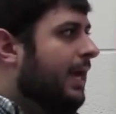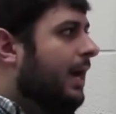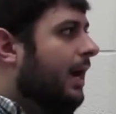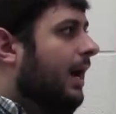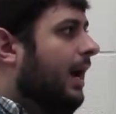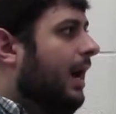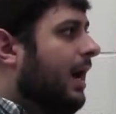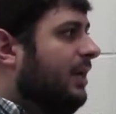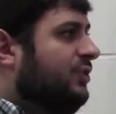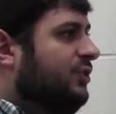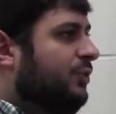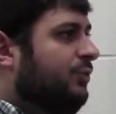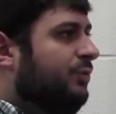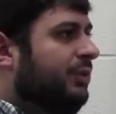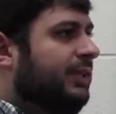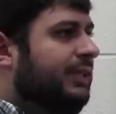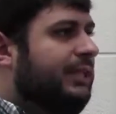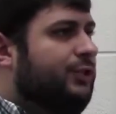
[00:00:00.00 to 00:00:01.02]
to
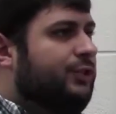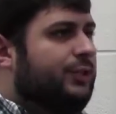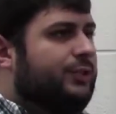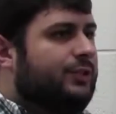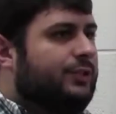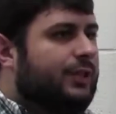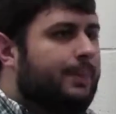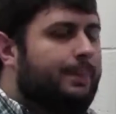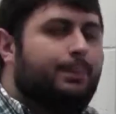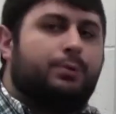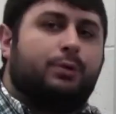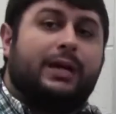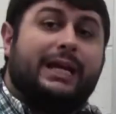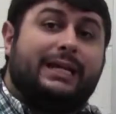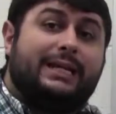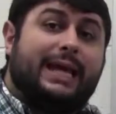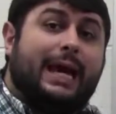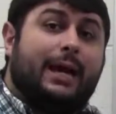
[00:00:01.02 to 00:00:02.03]
really just
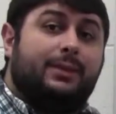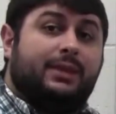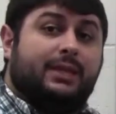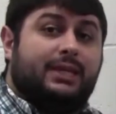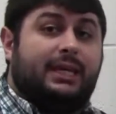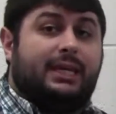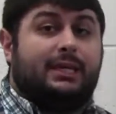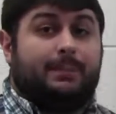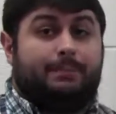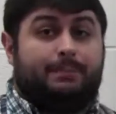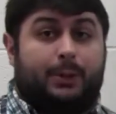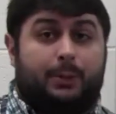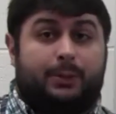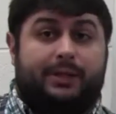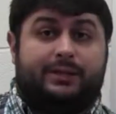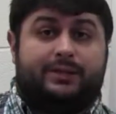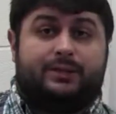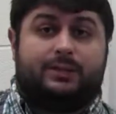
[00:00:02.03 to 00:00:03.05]
break down the key
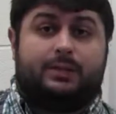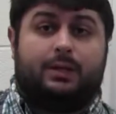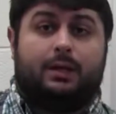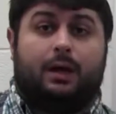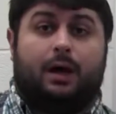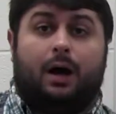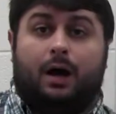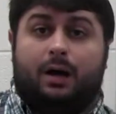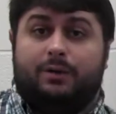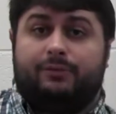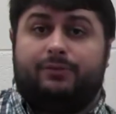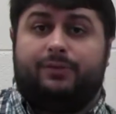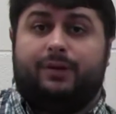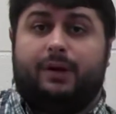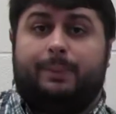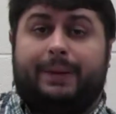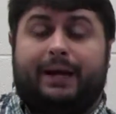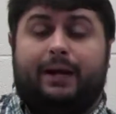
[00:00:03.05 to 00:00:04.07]
components of
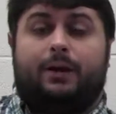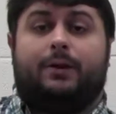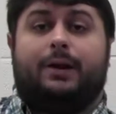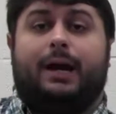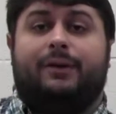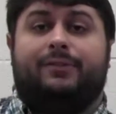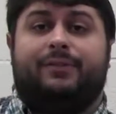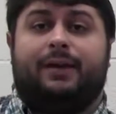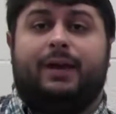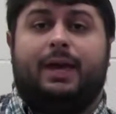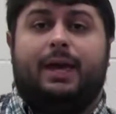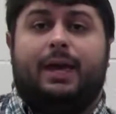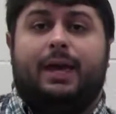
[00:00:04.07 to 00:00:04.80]
a paragraph.